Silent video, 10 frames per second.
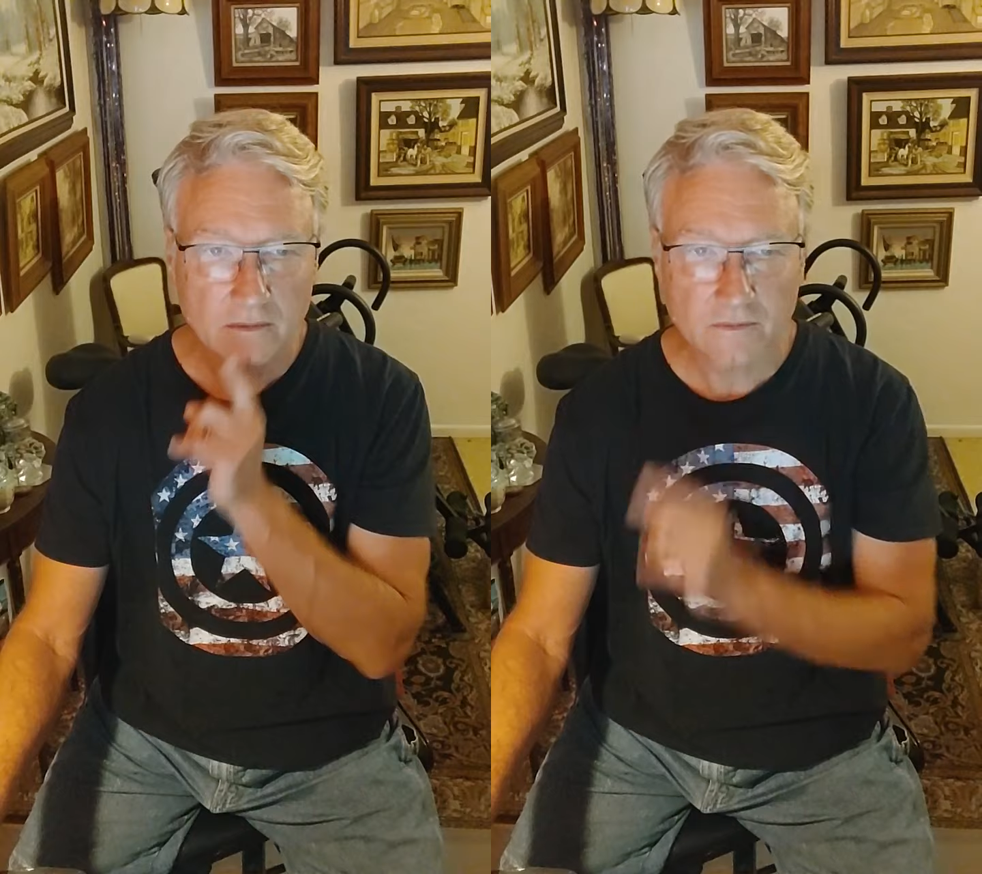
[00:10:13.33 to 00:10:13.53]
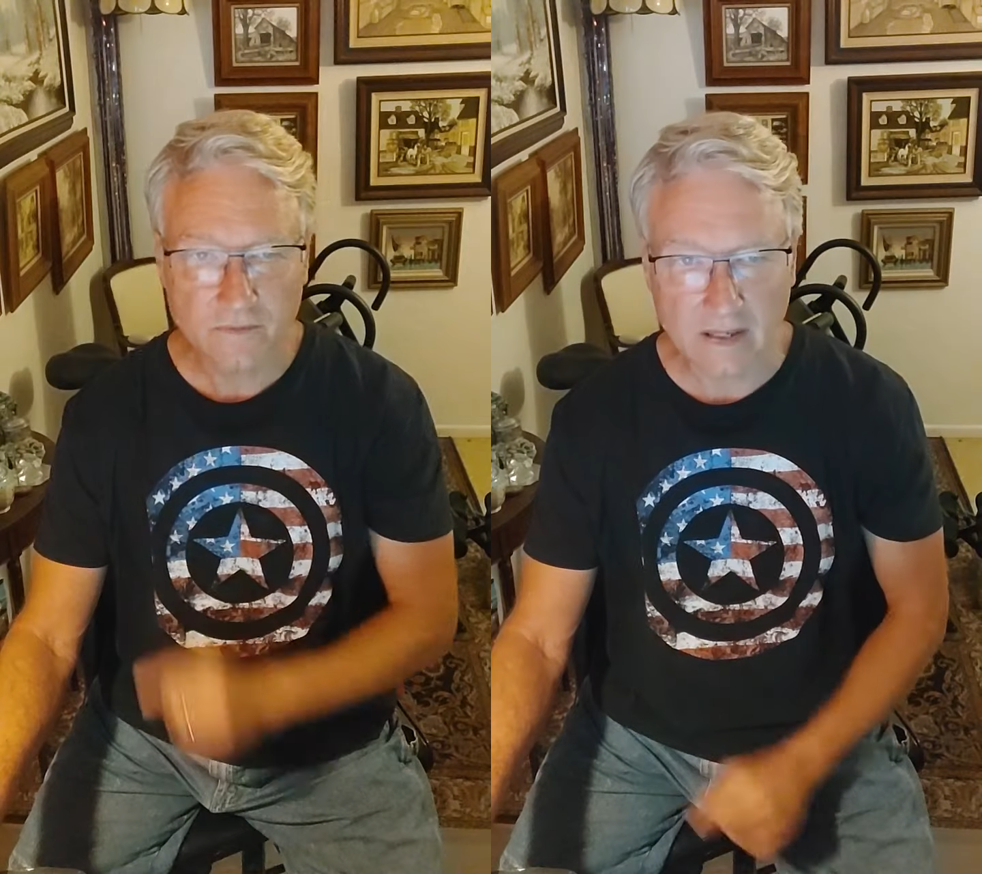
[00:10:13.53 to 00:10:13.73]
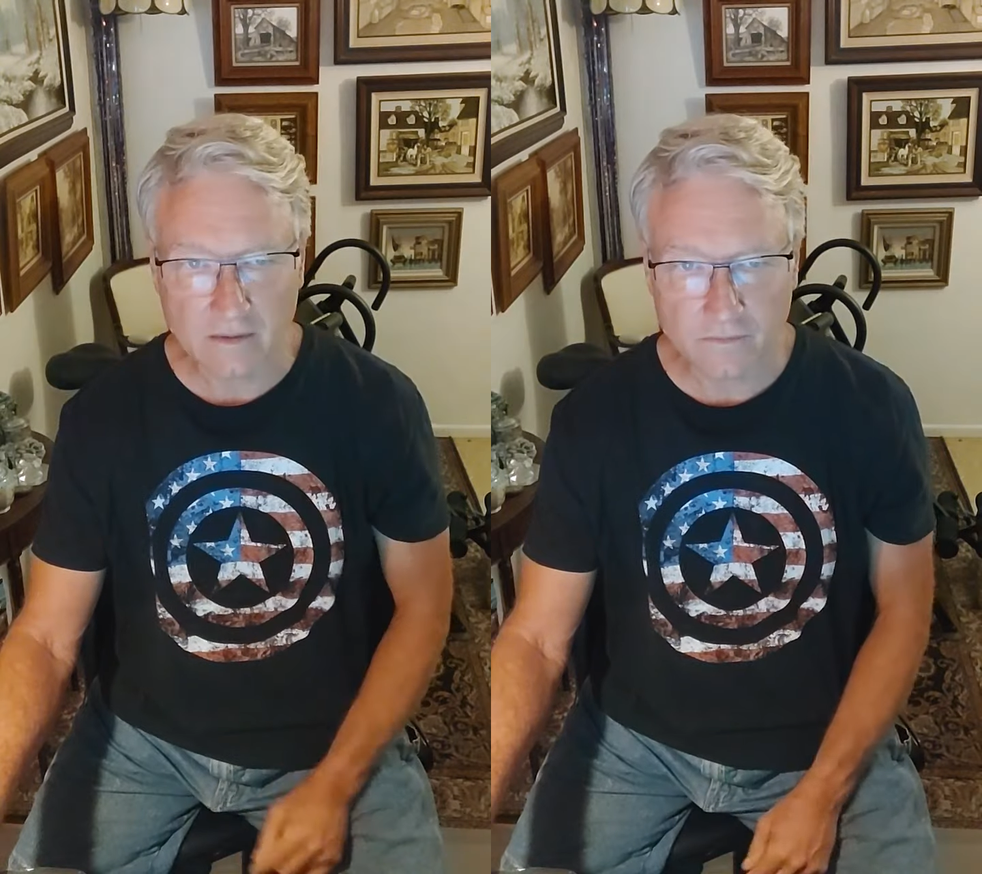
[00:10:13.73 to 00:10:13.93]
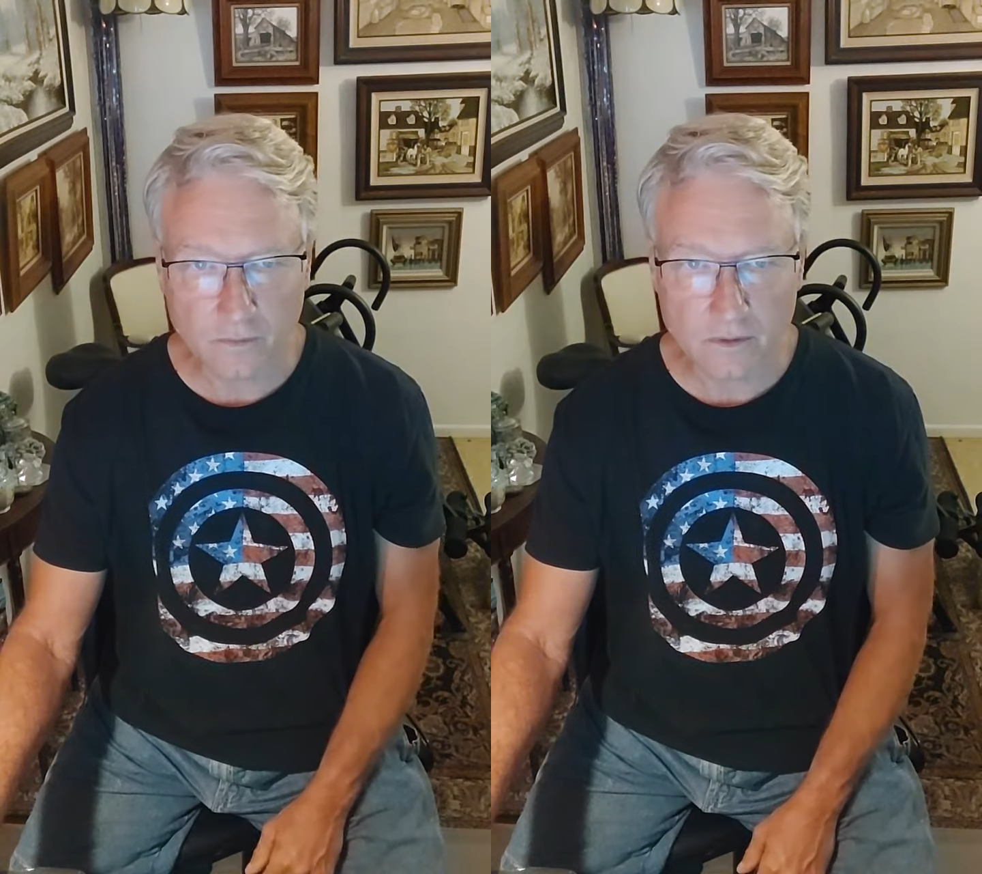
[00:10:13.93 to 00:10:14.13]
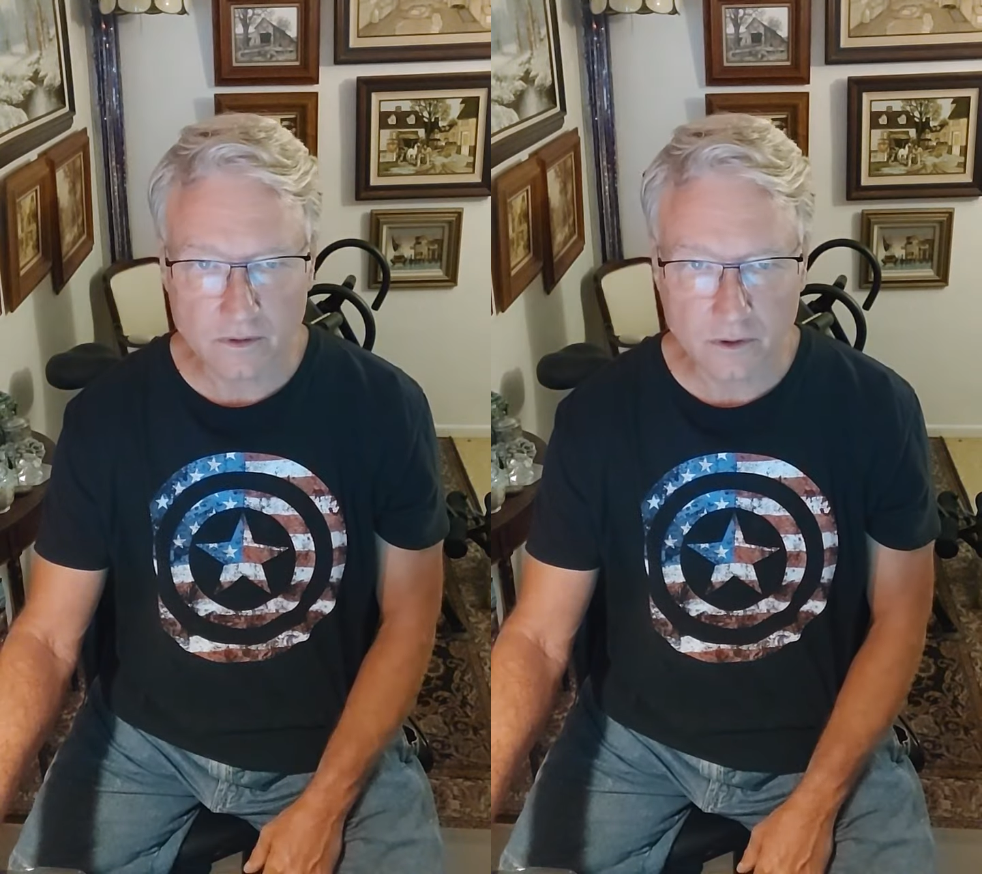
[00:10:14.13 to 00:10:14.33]
Fight
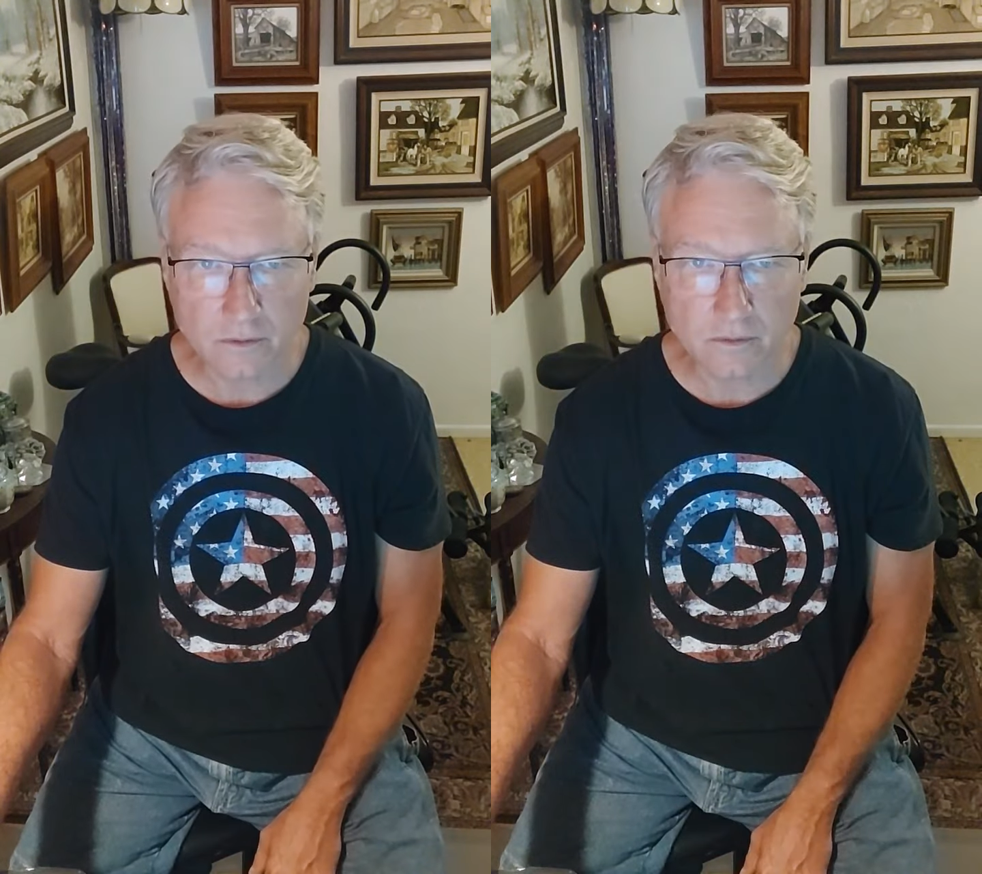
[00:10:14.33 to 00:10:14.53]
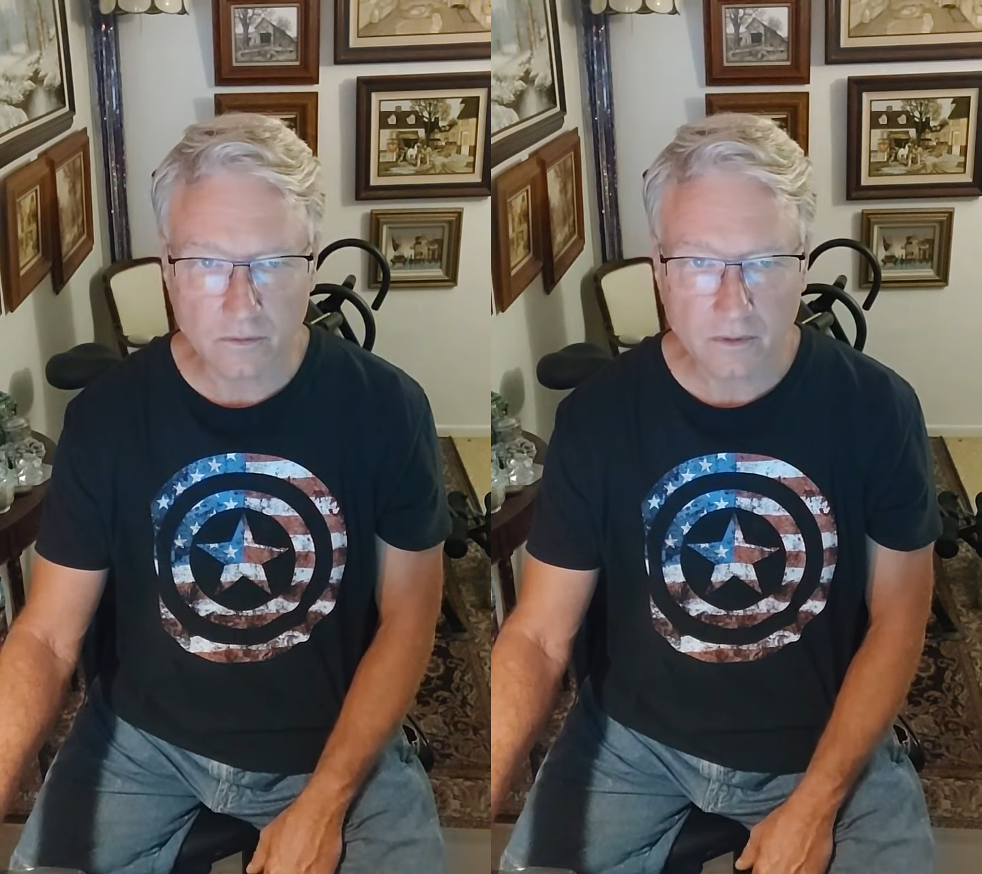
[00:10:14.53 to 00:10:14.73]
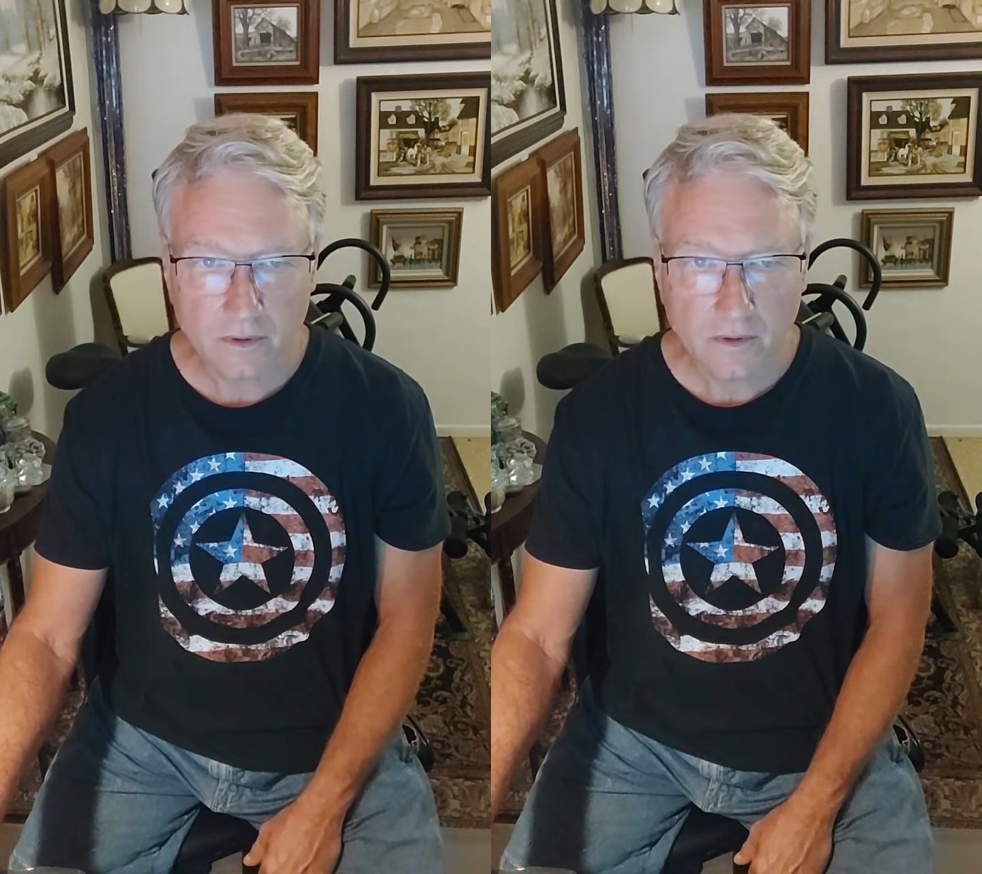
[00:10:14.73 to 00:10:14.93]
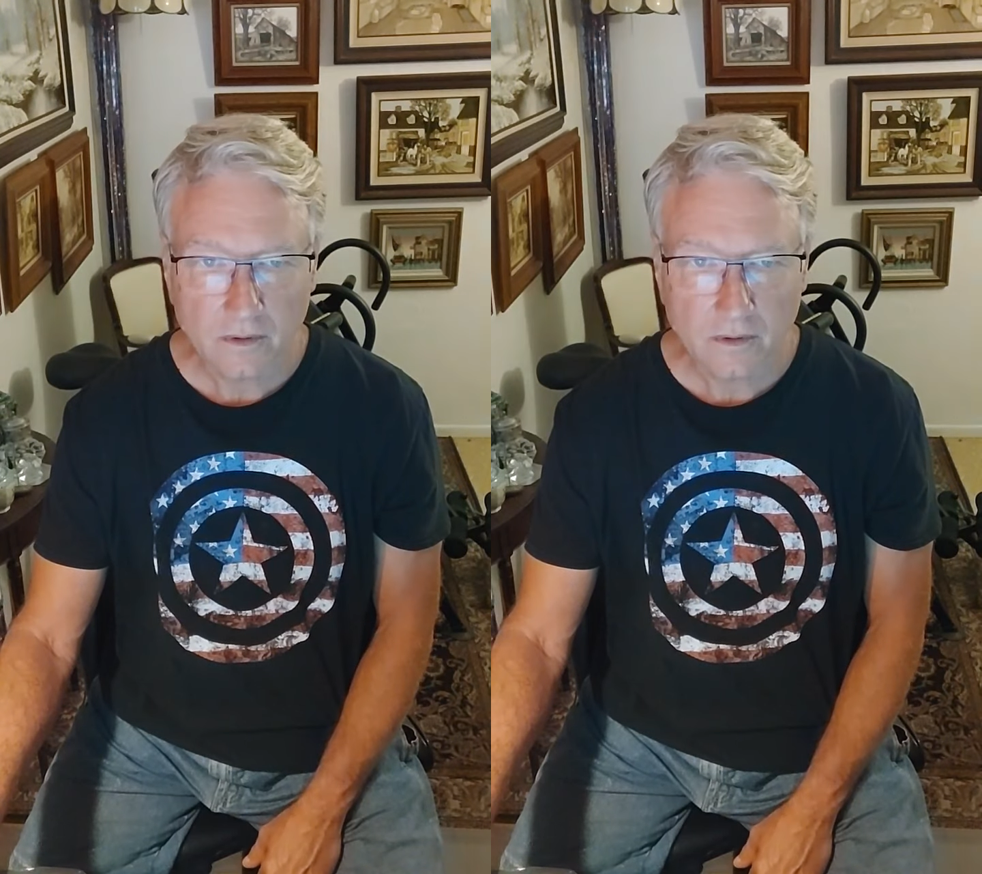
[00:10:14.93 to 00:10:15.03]
for the truth,